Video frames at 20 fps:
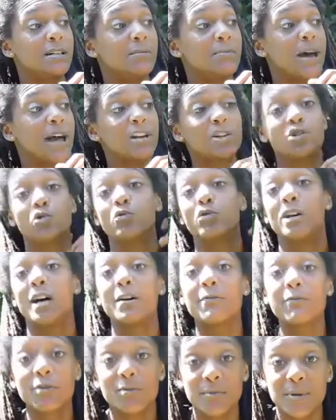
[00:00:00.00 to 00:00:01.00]
actual
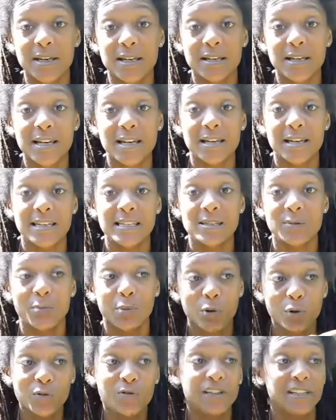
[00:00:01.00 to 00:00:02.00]
government is
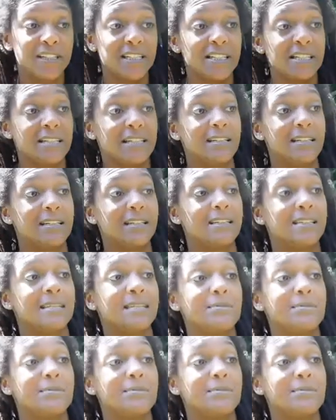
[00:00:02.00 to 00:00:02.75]
approving these things.